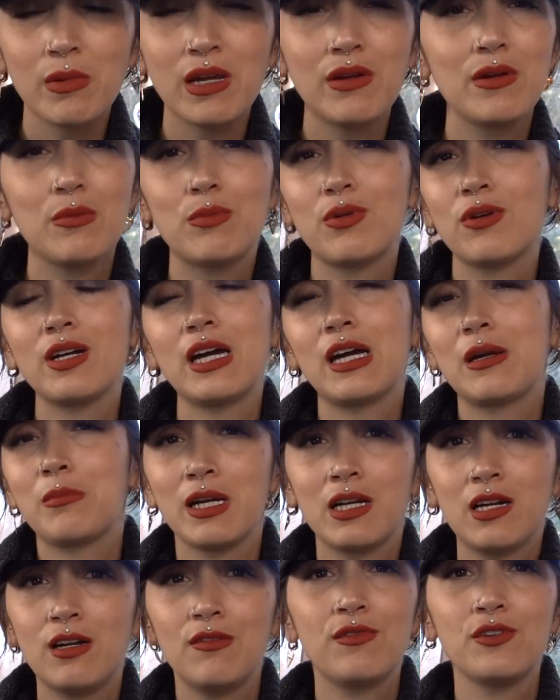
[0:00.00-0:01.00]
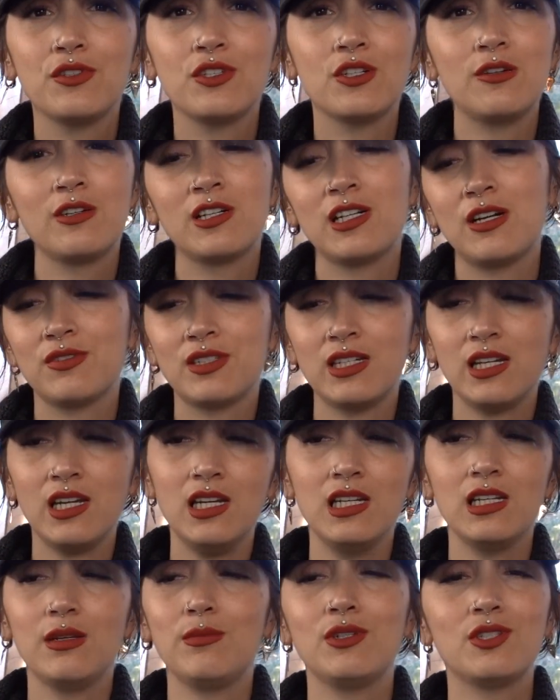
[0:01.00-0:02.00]
Maybe it broke out of my comfort zone and I was like,
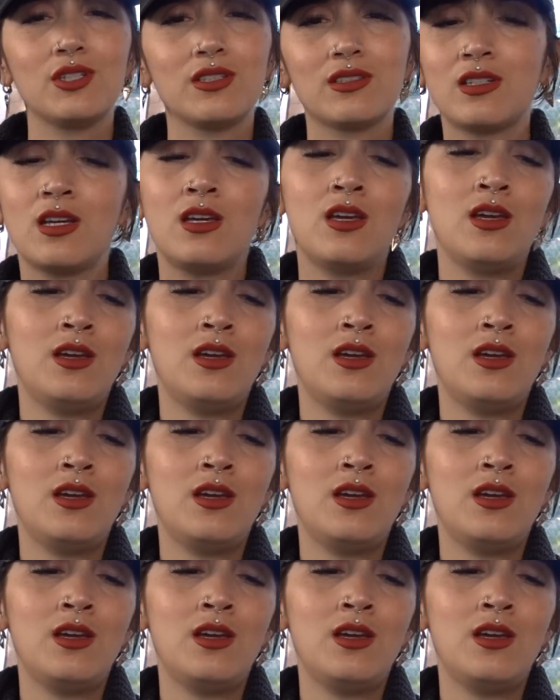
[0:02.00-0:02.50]
hey, let me just